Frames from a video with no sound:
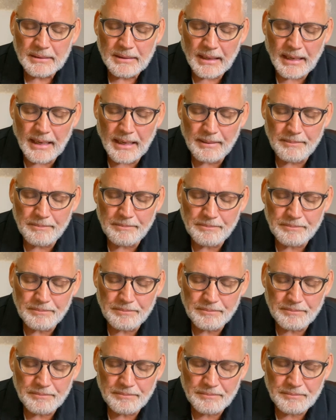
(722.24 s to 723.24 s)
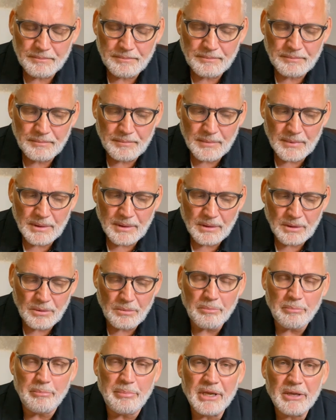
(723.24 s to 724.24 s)
um,
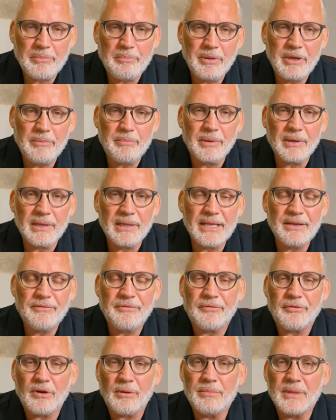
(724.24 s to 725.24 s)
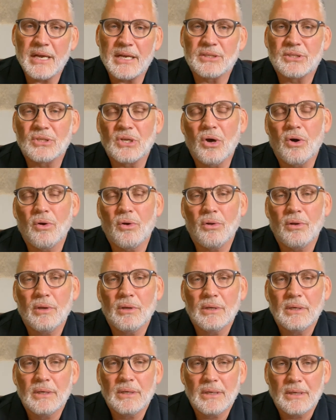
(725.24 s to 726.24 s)
big people live from their soul,
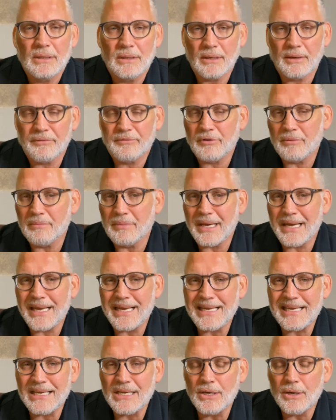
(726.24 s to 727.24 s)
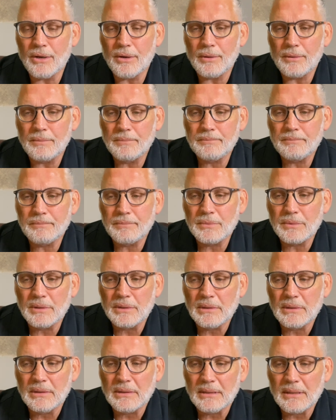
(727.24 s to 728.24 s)
not from their ego.
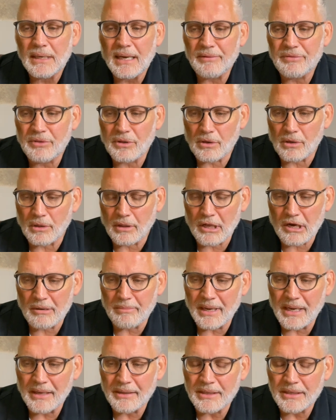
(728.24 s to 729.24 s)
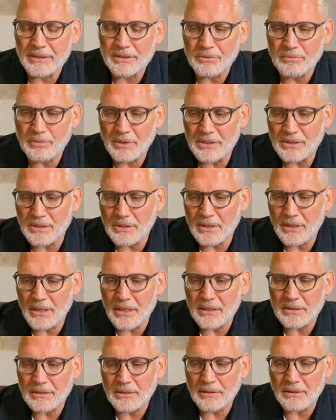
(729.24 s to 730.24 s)
I've thought a lot about this in recent
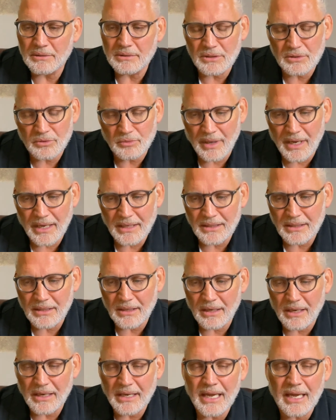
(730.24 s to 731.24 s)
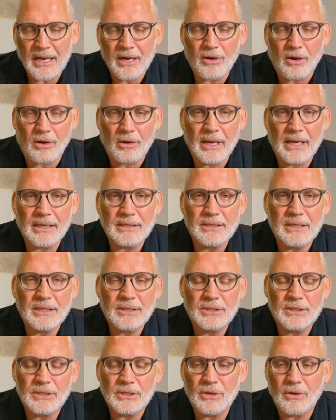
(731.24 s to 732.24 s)
years, and this is why I did, again, an online
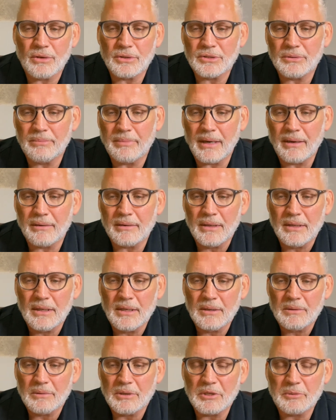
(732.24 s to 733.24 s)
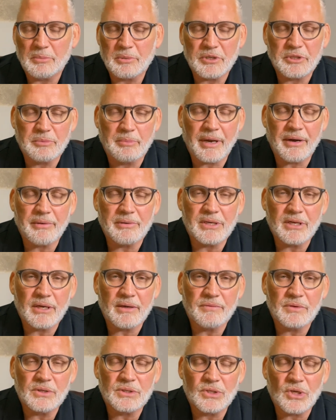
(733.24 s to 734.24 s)
teaching course about the prosperity
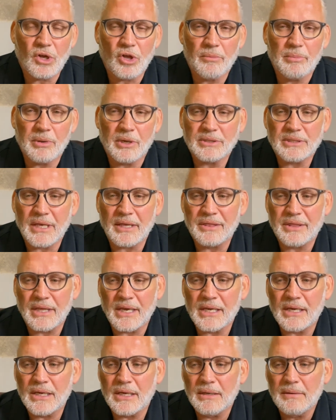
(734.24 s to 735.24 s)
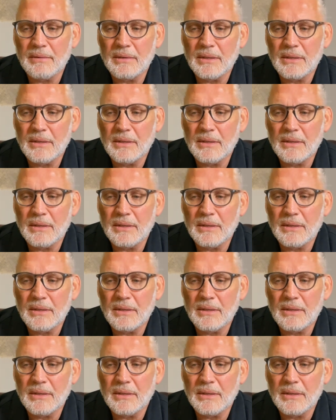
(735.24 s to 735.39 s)
of the soul, because I think